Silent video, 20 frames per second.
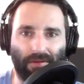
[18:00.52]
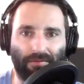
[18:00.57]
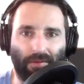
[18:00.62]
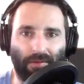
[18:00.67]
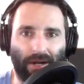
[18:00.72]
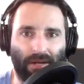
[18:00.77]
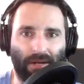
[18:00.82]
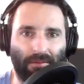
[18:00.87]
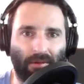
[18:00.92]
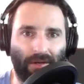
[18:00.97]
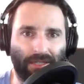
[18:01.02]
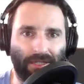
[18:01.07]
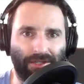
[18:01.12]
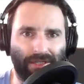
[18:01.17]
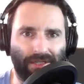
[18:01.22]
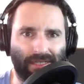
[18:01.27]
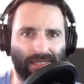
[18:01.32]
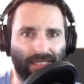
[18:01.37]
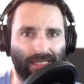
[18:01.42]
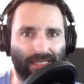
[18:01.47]
of random
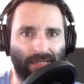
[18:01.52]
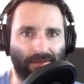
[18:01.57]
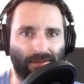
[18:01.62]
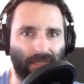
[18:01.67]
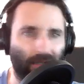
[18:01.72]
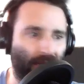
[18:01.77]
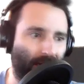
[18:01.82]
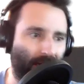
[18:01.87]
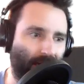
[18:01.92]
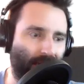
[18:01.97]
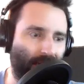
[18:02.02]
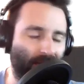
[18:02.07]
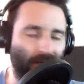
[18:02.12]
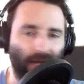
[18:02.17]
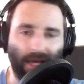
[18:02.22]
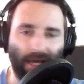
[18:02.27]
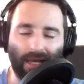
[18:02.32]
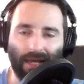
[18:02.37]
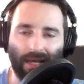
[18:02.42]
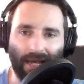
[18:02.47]
questions because I was looking on
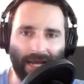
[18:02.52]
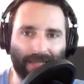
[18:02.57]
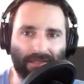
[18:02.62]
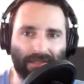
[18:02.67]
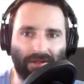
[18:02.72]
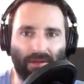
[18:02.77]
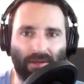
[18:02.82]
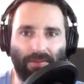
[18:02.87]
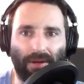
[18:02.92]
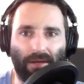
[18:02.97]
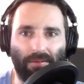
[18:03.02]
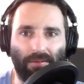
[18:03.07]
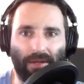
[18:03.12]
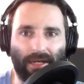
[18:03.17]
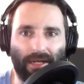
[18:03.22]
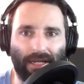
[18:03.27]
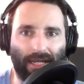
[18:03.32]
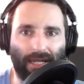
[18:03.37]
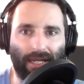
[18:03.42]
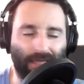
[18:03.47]
Answer the
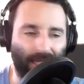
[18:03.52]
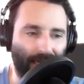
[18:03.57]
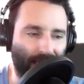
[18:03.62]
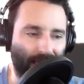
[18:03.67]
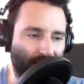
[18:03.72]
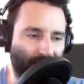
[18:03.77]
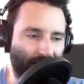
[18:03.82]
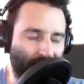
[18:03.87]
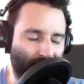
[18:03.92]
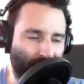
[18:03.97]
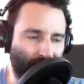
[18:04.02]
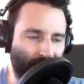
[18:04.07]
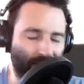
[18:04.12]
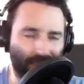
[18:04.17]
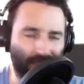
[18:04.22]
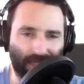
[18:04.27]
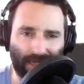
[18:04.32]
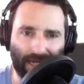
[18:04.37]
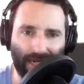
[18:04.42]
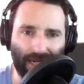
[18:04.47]
Public and then I'm
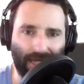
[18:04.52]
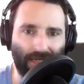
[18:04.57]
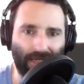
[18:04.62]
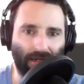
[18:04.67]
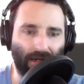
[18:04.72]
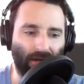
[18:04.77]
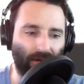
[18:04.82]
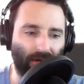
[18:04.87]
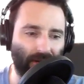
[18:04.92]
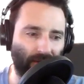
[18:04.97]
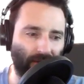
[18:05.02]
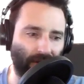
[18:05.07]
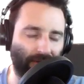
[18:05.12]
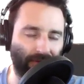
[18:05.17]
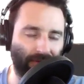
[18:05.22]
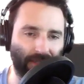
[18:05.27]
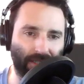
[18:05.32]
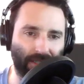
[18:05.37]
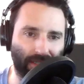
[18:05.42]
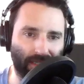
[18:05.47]
just like, hey, you know what if
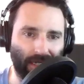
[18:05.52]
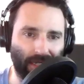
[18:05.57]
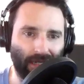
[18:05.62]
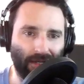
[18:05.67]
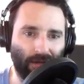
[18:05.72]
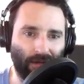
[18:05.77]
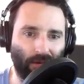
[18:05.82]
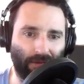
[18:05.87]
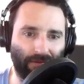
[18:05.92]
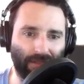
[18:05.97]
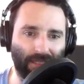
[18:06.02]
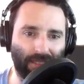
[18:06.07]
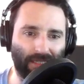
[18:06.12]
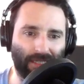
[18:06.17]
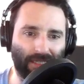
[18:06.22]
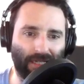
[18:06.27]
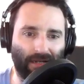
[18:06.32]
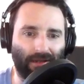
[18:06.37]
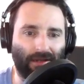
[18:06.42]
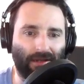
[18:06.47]
we just
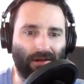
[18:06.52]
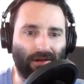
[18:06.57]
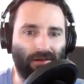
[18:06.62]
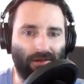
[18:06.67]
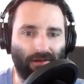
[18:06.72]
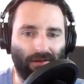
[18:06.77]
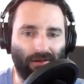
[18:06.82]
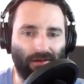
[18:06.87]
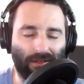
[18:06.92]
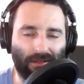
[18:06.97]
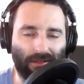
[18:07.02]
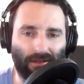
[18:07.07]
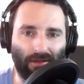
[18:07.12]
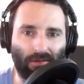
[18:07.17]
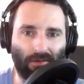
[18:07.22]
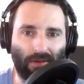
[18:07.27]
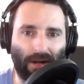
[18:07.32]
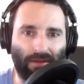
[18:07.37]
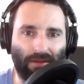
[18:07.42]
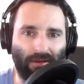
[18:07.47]
did a little
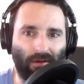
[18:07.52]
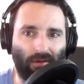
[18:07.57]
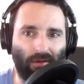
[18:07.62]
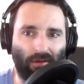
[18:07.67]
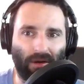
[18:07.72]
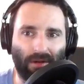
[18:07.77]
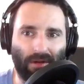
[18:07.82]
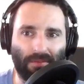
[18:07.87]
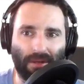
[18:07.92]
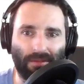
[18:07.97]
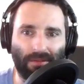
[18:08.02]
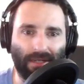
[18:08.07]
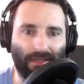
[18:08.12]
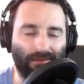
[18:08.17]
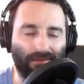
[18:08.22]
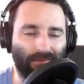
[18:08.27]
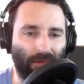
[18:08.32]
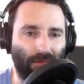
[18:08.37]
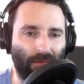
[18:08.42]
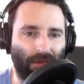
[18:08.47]
round the horn, maybe
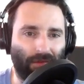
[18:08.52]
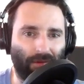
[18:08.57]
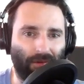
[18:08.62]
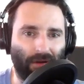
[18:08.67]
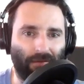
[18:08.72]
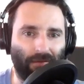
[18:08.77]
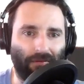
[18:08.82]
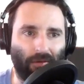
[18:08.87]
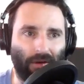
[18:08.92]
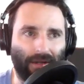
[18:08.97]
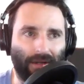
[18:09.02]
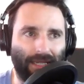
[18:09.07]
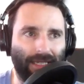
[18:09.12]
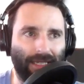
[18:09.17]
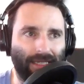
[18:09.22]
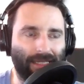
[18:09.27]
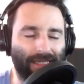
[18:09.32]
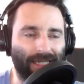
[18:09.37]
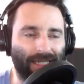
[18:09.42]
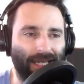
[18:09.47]
3 or 4 of
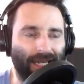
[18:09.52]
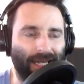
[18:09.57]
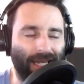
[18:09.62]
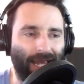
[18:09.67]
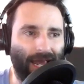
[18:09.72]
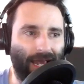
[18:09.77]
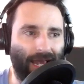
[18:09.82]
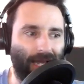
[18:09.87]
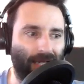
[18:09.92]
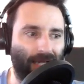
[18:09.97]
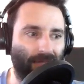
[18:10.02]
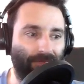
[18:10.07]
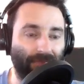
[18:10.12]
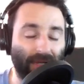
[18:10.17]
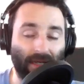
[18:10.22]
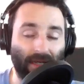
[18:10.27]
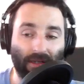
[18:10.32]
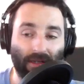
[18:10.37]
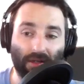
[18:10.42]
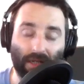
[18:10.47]
these, and
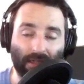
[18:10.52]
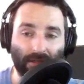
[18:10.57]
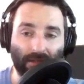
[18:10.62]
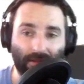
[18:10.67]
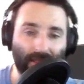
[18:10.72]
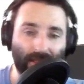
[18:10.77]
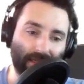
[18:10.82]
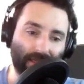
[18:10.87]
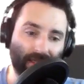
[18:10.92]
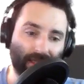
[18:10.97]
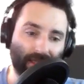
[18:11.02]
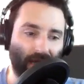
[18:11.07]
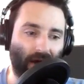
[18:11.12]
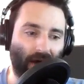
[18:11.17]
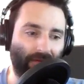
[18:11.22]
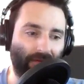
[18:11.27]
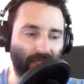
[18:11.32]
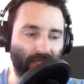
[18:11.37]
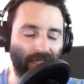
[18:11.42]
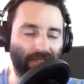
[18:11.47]
you can use these as
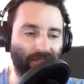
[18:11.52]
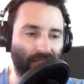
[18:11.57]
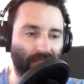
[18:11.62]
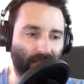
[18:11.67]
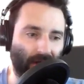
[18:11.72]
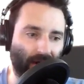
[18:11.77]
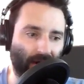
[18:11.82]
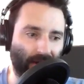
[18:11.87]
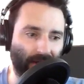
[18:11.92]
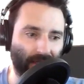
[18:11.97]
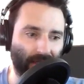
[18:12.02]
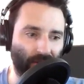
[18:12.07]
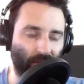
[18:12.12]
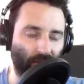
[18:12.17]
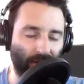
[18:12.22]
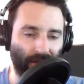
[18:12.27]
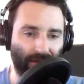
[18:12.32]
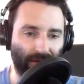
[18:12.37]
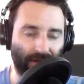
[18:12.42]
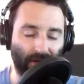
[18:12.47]
conversation starters
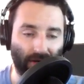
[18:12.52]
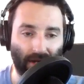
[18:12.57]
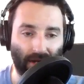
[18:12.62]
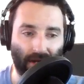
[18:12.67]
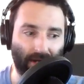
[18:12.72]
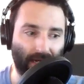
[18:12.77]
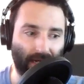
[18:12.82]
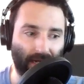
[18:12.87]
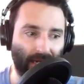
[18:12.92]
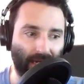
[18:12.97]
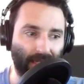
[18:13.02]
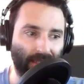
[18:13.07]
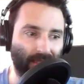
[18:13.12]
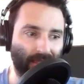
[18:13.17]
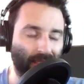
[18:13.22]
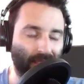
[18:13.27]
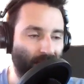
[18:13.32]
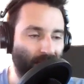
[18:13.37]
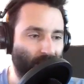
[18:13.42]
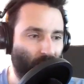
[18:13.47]
with your young
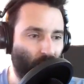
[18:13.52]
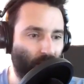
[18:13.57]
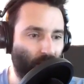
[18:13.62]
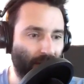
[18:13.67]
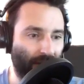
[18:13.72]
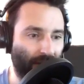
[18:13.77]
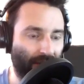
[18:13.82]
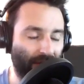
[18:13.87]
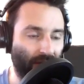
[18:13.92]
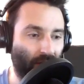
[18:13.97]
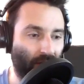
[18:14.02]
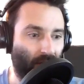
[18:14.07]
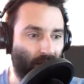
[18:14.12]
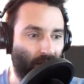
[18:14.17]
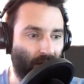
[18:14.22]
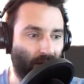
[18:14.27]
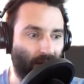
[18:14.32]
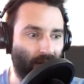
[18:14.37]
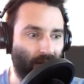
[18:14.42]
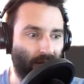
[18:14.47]
kids, with
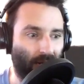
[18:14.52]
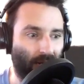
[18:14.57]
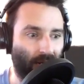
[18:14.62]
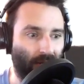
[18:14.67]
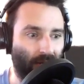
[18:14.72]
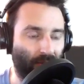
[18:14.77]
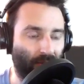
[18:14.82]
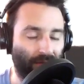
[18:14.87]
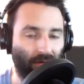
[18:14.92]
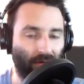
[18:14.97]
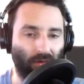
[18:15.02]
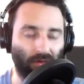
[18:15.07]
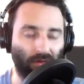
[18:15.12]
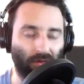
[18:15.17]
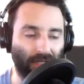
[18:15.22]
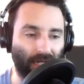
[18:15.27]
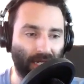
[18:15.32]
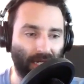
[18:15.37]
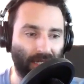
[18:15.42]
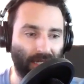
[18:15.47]
your
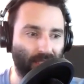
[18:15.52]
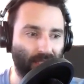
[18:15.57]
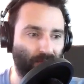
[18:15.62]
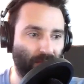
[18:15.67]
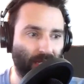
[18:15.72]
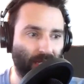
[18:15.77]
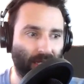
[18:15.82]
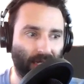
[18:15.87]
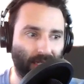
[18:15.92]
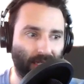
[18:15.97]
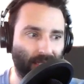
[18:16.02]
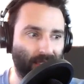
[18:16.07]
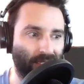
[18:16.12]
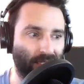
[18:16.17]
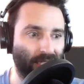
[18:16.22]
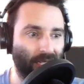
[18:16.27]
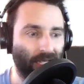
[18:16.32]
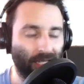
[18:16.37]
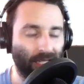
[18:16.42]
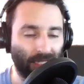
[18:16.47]
older kids, because
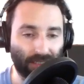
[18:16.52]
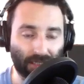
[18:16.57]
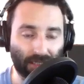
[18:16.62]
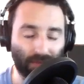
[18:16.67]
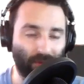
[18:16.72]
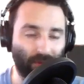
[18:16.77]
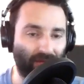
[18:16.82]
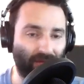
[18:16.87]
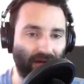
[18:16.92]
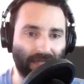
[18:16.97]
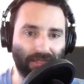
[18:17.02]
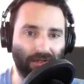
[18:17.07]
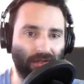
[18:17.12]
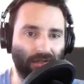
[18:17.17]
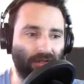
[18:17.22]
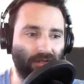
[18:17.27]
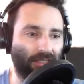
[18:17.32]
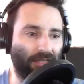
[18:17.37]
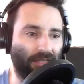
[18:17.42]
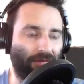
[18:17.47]
it just provides you a
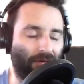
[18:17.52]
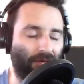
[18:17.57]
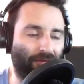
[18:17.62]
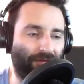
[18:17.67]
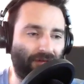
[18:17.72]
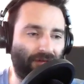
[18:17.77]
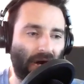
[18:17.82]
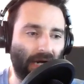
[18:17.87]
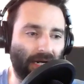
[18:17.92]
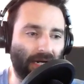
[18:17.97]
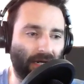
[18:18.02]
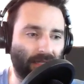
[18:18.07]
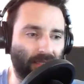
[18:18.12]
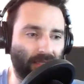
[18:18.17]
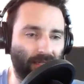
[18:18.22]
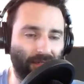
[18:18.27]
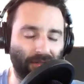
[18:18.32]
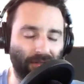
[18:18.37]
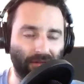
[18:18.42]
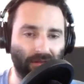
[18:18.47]
little different fodder
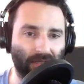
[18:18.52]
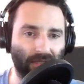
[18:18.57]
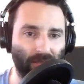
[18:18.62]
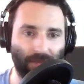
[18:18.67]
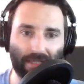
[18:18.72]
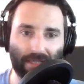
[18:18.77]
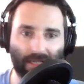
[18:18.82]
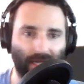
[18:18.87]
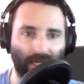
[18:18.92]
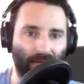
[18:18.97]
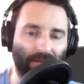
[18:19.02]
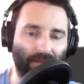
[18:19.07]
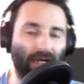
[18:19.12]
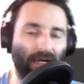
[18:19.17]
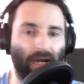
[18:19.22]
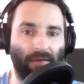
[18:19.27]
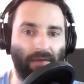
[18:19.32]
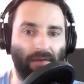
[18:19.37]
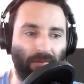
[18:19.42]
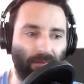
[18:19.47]
to speak to them in a
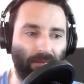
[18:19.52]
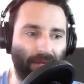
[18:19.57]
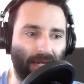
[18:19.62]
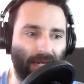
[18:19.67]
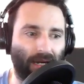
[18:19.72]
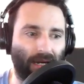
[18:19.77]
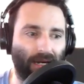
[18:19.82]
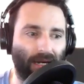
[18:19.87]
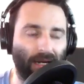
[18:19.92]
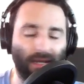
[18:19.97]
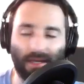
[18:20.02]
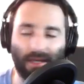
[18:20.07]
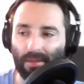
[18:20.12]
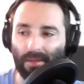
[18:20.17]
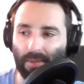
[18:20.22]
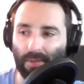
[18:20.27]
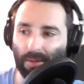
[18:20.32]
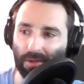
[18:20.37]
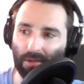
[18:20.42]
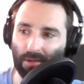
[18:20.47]
different manner.
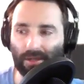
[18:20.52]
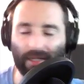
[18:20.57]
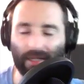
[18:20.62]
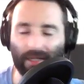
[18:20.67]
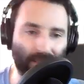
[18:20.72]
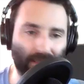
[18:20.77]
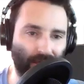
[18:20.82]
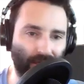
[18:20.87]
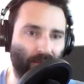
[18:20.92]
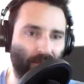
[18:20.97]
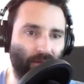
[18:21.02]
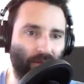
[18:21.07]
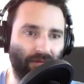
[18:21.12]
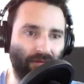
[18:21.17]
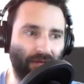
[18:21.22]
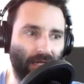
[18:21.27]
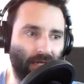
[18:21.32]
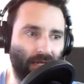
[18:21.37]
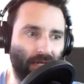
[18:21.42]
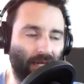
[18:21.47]
Maybe they're really into a
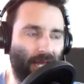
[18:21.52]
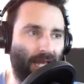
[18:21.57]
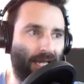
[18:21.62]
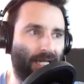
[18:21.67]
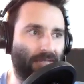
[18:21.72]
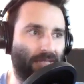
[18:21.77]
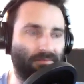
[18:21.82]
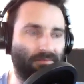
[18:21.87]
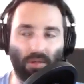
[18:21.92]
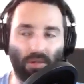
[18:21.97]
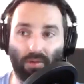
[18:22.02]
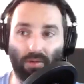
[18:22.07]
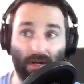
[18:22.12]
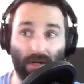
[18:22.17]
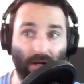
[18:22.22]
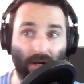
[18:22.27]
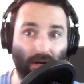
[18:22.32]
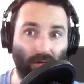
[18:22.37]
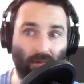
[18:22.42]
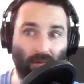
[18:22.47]
movie and you want to
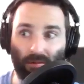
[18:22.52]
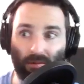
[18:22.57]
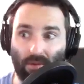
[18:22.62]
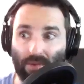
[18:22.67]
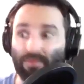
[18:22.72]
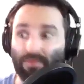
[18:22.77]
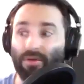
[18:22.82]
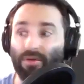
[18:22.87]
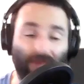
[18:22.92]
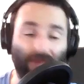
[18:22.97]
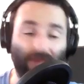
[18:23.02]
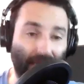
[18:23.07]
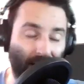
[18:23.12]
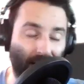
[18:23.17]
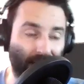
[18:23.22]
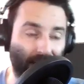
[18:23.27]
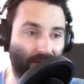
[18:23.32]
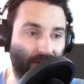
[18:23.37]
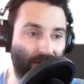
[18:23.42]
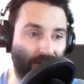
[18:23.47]
know what movie
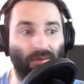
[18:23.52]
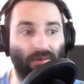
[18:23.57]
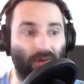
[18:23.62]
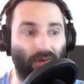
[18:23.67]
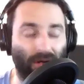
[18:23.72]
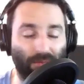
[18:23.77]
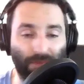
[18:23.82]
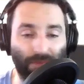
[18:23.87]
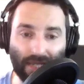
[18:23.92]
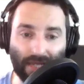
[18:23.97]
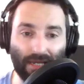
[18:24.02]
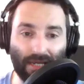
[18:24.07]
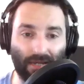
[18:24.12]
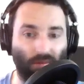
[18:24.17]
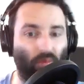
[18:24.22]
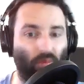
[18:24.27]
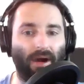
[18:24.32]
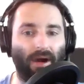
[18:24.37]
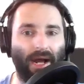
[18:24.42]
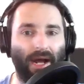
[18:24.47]
character they want to be
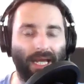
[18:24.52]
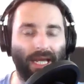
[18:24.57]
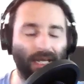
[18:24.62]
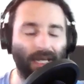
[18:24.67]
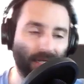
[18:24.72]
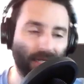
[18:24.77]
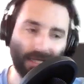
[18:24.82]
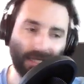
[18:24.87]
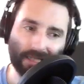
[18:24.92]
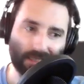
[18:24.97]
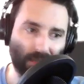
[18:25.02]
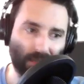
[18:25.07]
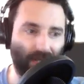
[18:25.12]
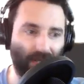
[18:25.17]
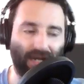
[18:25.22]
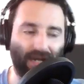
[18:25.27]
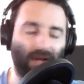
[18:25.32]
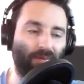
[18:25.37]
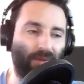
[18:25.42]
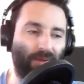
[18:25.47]
and why,
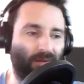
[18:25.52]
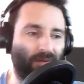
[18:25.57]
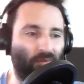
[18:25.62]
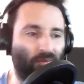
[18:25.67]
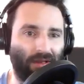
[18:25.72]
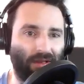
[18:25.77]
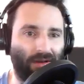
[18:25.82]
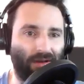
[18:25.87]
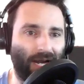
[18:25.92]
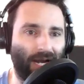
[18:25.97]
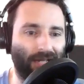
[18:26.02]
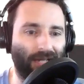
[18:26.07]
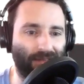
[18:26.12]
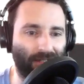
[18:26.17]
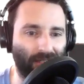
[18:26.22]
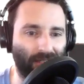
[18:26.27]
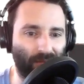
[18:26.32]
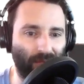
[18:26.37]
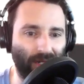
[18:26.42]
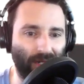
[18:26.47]
depending upon where they're at and
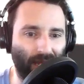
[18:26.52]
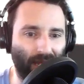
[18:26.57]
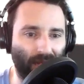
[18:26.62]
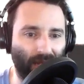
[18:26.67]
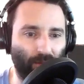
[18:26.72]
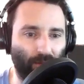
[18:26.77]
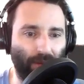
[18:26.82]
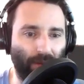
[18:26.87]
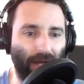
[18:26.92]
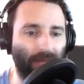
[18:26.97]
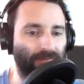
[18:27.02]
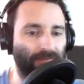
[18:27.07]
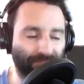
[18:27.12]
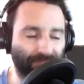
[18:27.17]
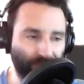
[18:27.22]
they're speaking. But